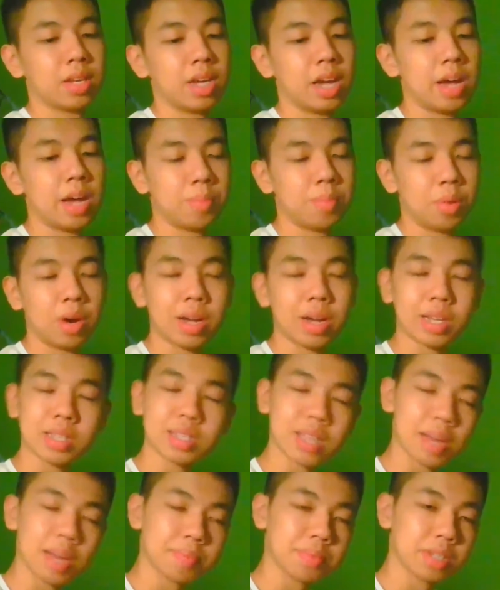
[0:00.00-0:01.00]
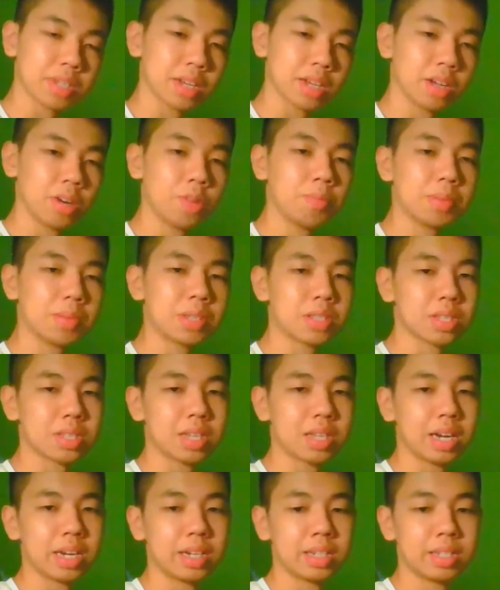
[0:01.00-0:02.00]
and more accepting and open
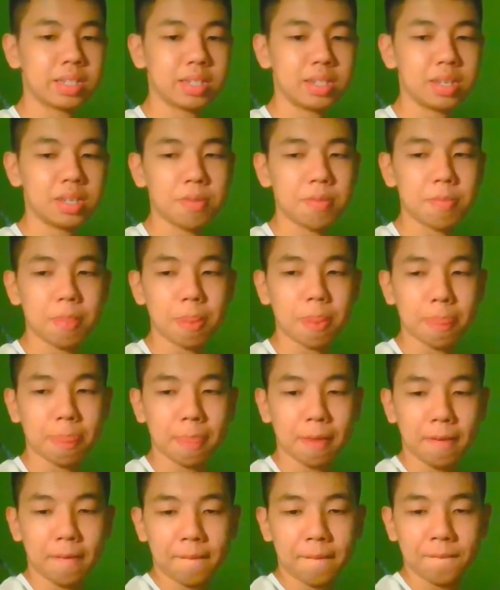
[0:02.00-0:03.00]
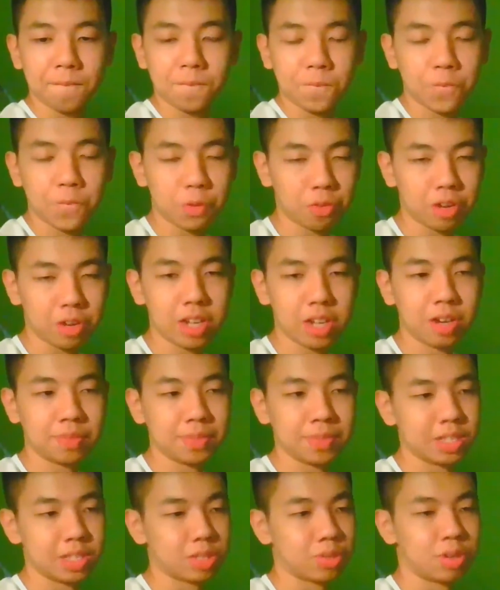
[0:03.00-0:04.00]
society, free of
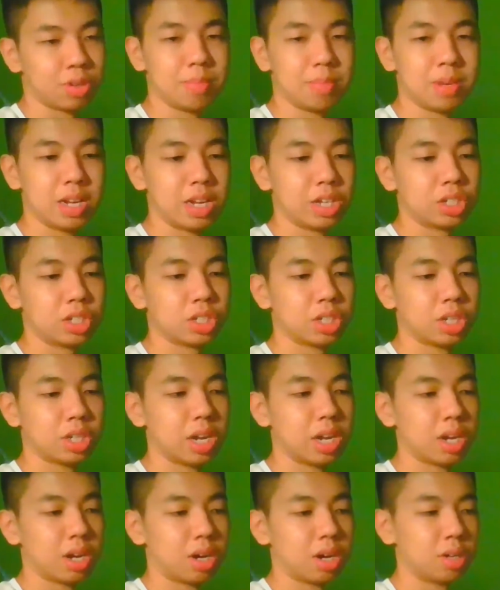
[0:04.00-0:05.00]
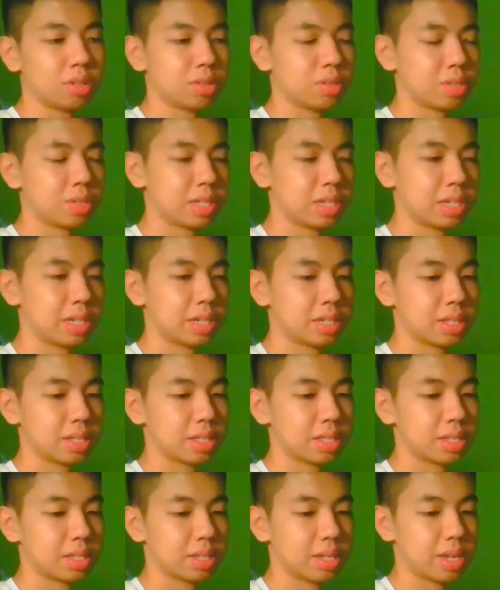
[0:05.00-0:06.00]
discrimination and all those
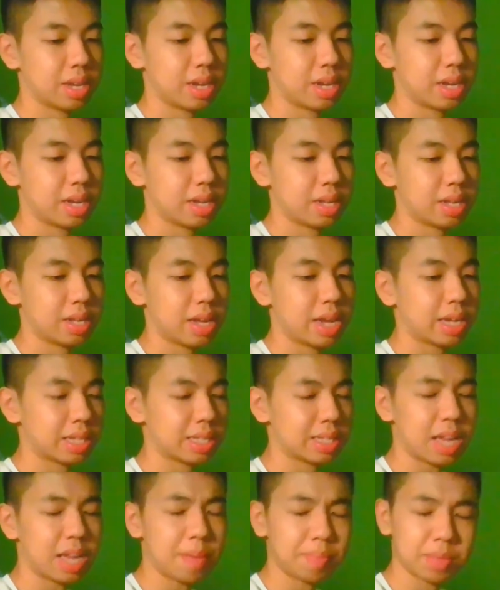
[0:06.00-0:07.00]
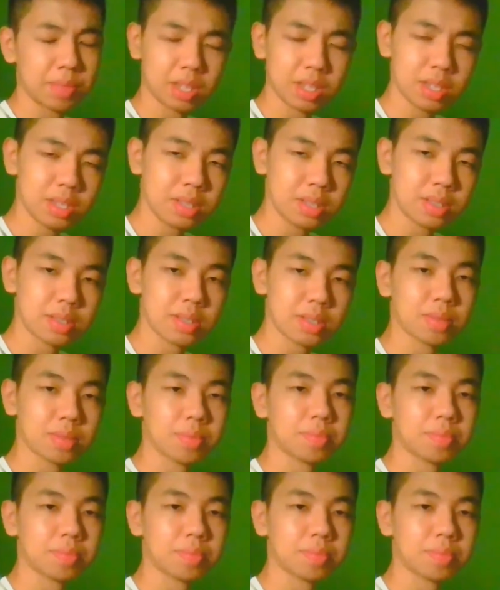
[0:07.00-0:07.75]
things, acceptance,